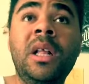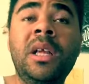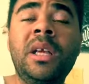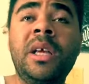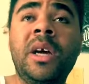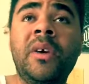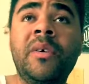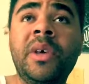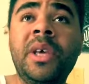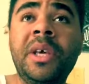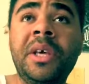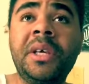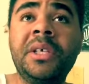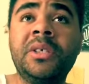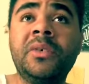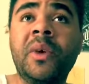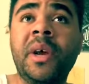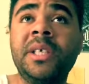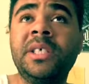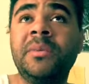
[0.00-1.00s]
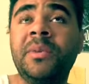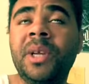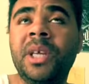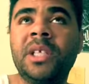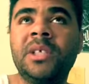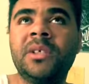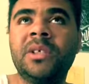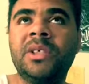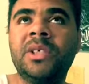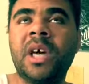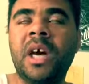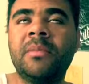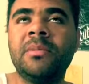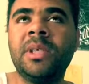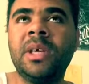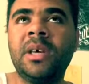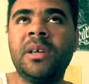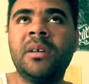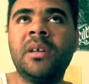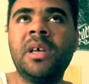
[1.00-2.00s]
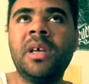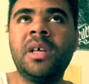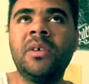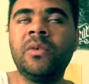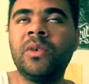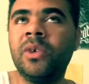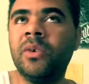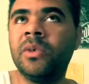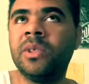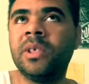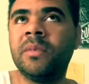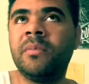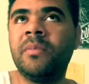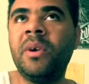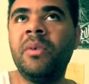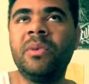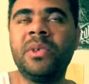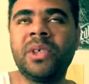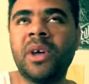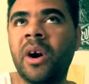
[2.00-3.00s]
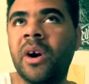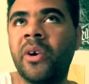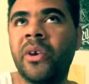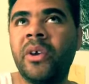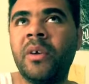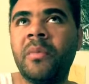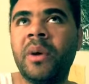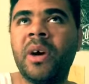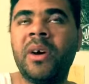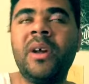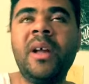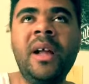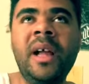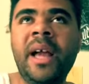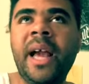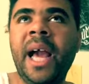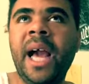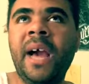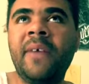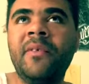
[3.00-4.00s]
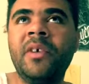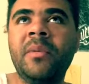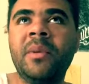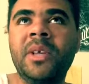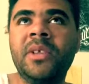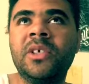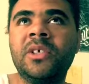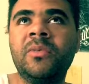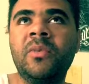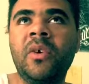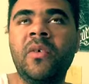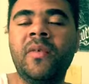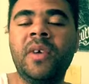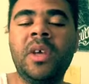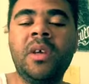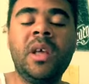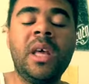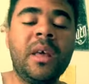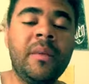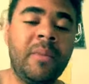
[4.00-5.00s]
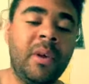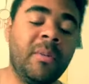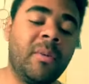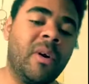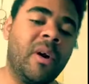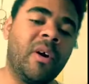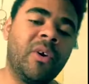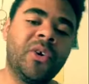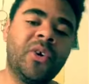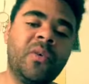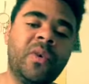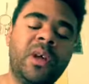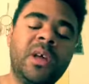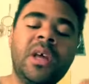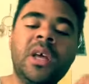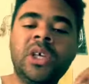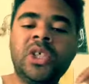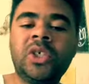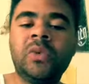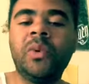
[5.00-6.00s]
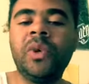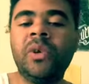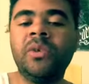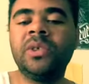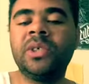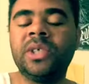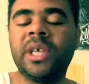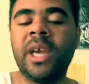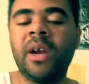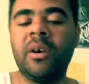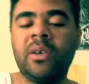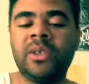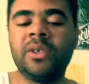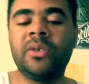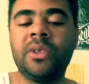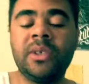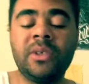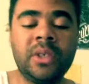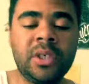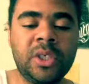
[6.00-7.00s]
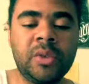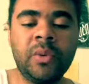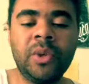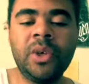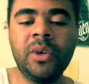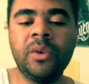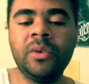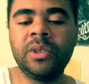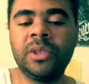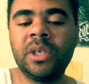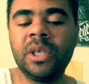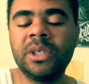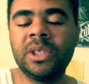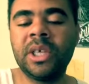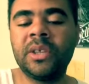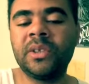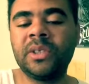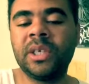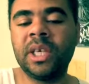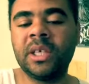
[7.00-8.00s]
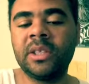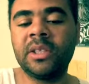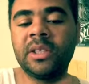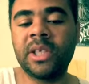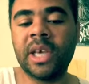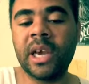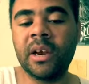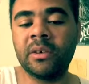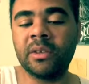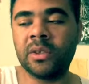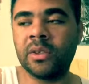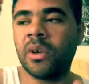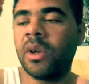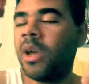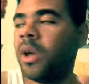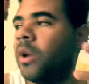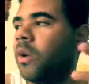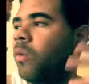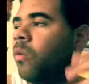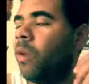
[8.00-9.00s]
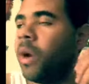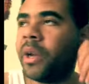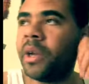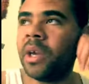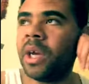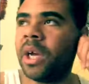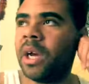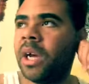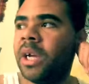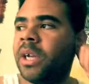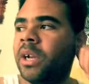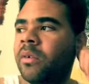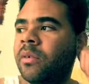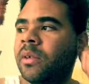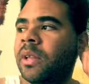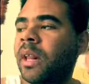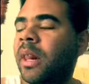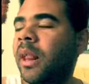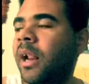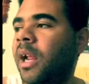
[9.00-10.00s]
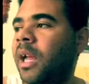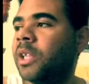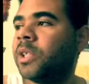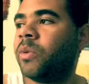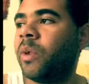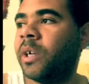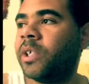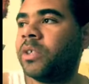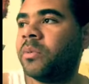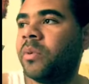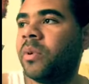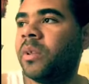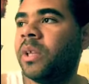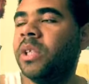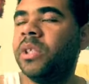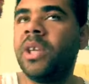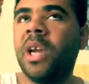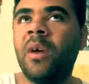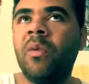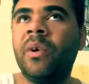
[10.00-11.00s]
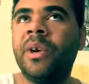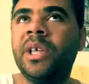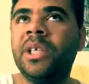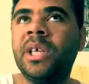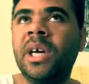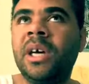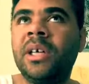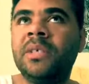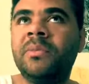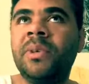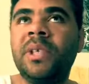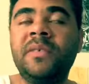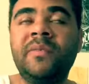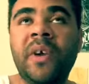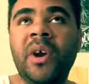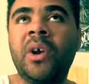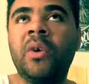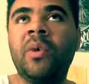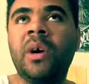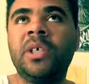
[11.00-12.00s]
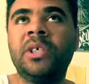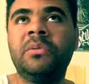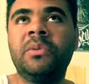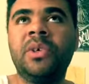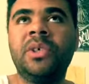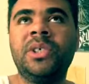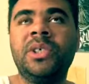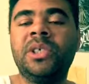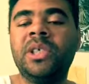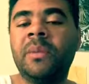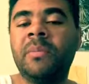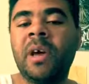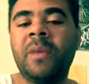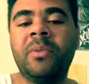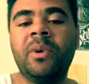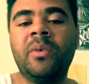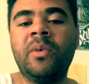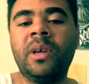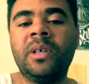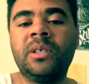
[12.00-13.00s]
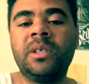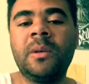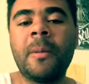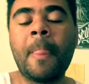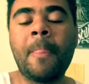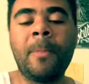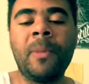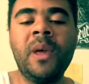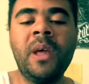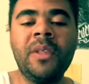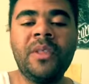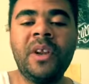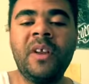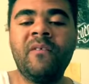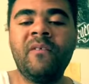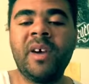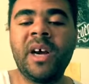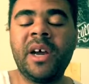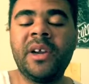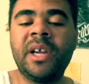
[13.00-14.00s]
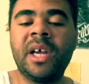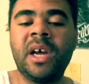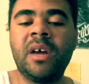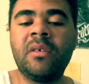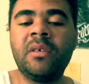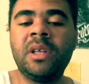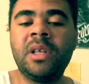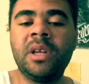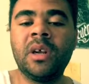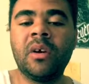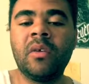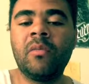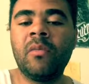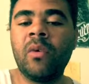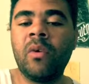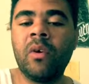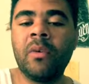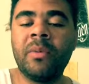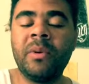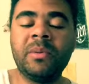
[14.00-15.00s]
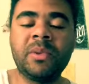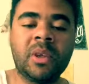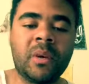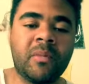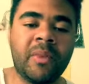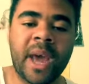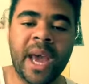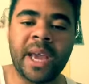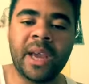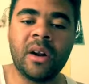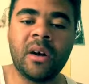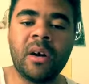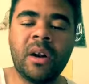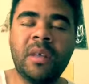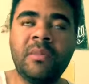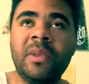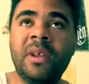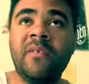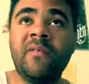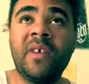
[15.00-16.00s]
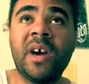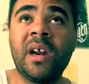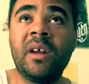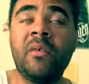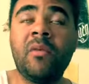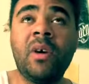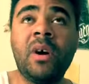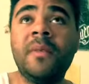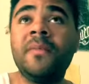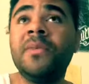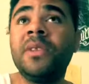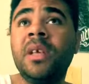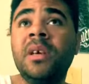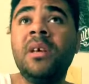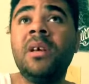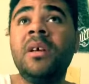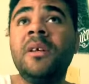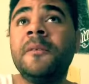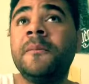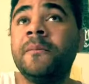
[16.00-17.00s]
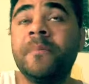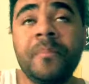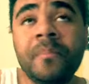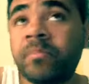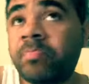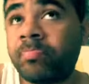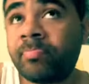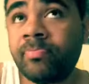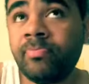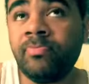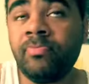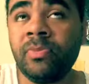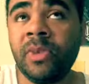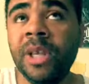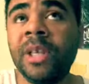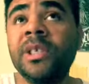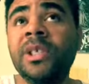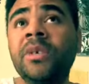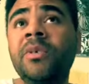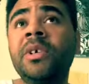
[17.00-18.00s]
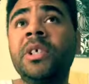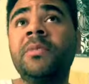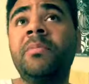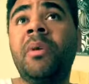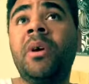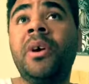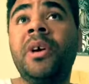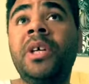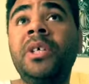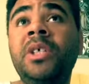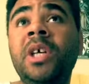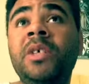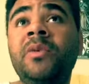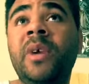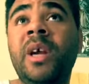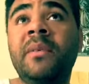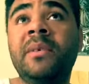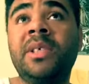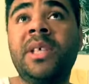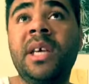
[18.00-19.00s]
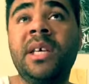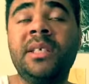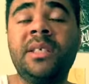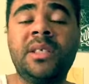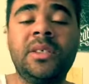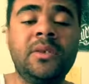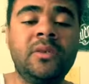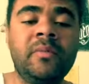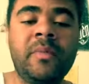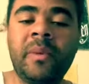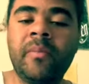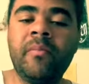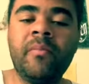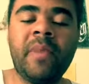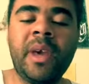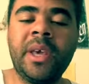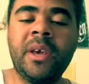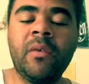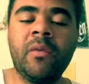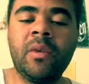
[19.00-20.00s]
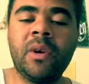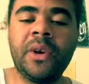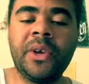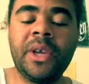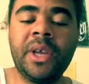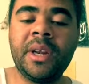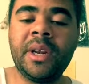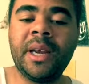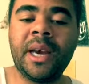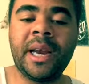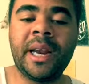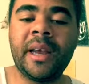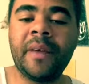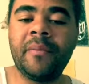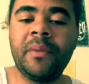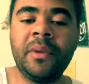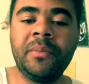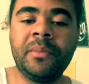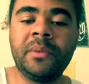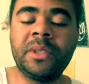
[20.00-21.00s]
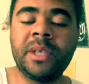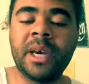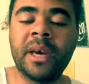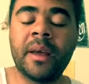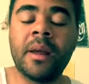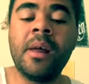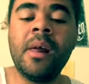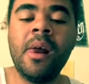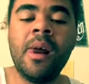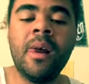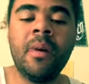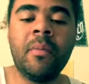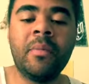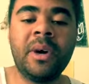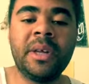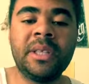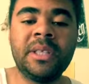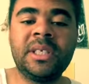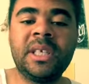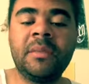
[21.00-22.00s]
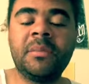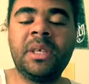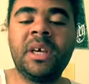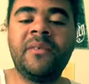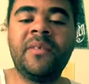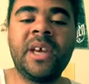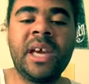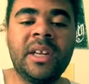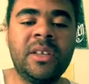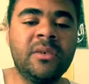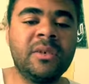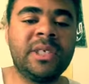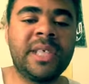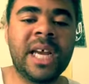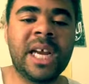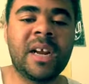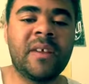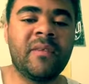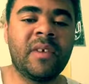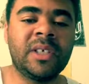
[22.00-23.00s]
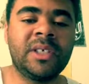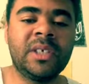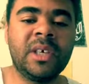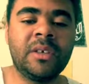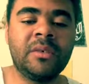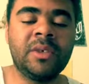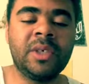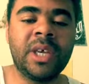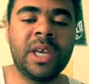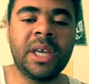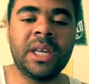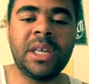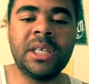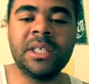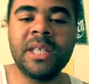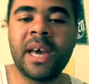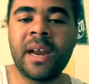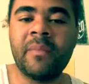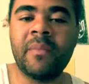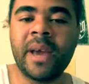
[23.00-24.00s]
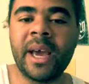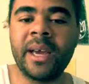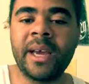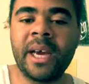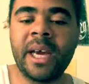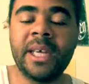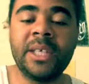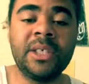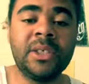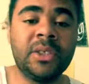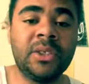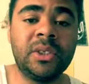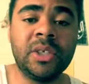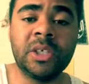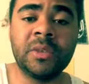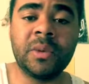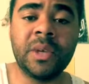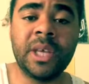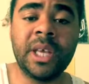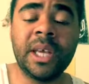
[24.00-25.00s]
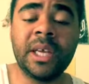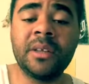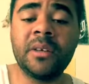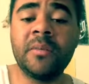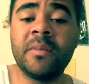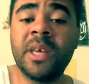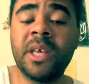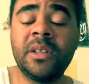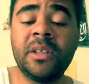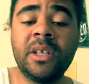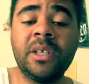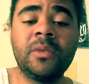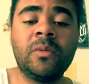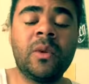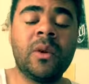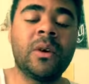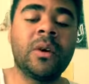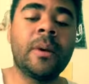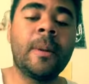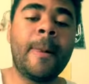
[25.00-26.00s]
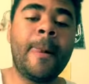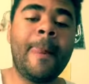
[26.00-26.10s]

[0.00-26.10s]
You know, he's crazy, but he gets the job done. Use him. People were just arguing about having him in this movie. People were arguing, should we use his character? To, should we use Jason Statham's character? What, uh, you know, it's questionable. He's good at what he does, but he's very questionable because he might be crazy. Then you find out, you know, more people start bagging on him. Then you find out what he's doing his part. He does whatever it takes to make it work and not have people die. But at the same time, if you got to do a sacrifice, you got to do what you can. He's not a bad guy. He just does what he can to make things work